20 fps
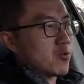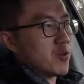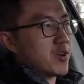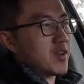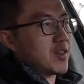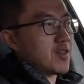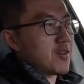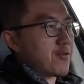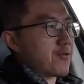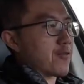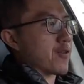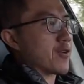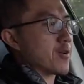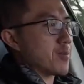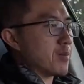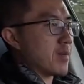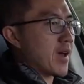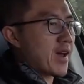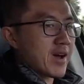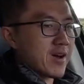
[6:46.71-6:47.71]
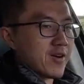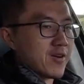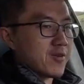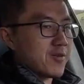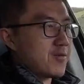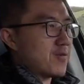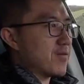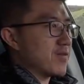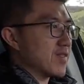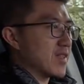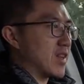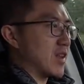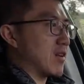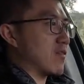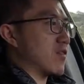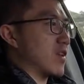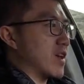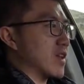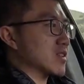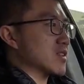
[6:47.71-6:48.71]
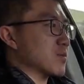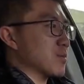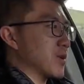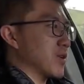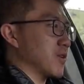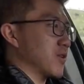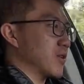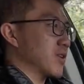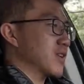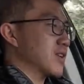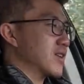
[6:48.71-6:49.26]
really firm now in advanced mode.